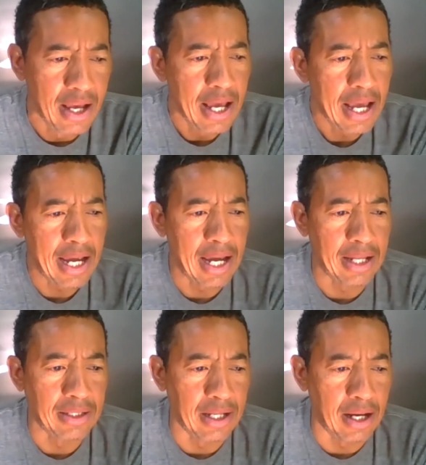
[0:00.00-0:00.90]

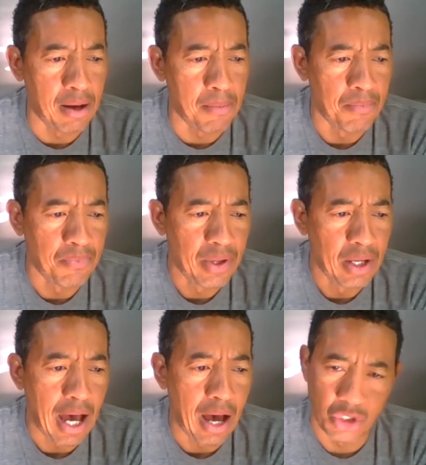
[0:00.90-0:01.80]
And
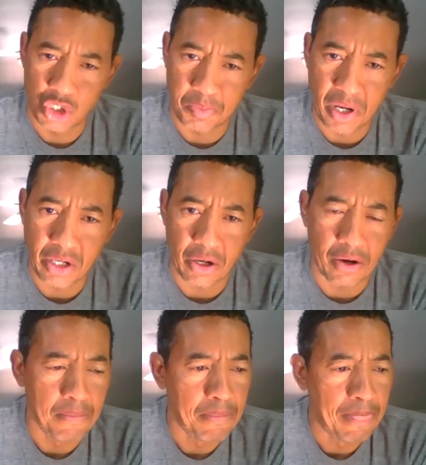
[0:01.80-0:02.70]
I was a sprinter.
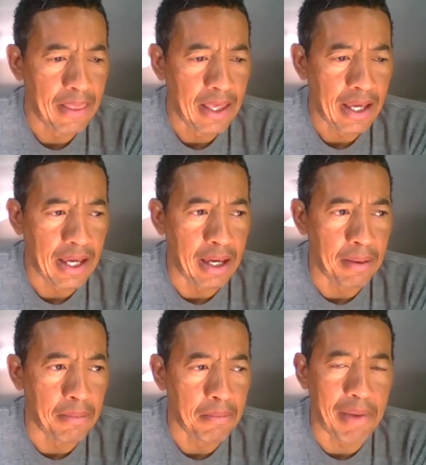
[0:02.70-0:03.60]

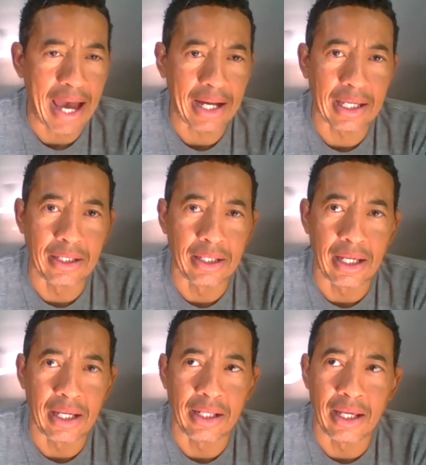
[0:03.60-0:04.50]
And back
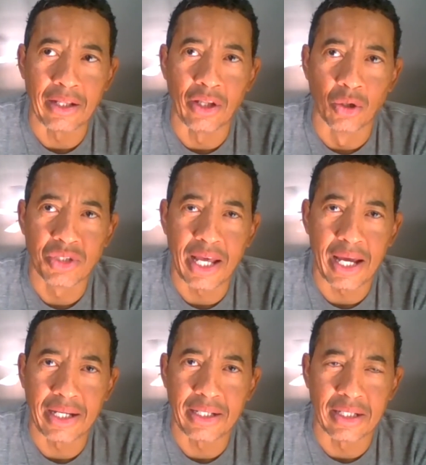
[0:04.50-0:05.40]
in those
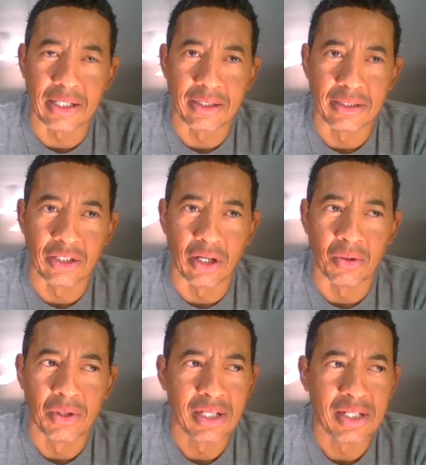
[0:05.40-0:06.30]
days, in
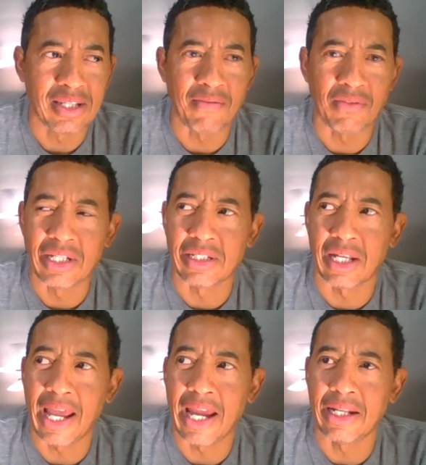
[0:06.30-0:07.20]
70s and
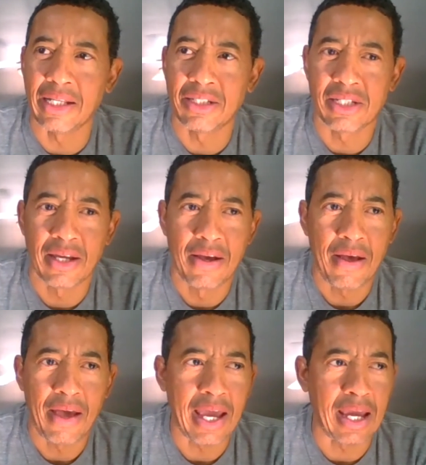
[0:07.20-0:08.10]
80s,
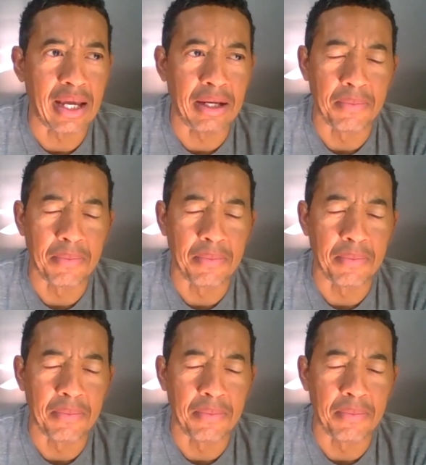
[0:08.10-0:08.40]
a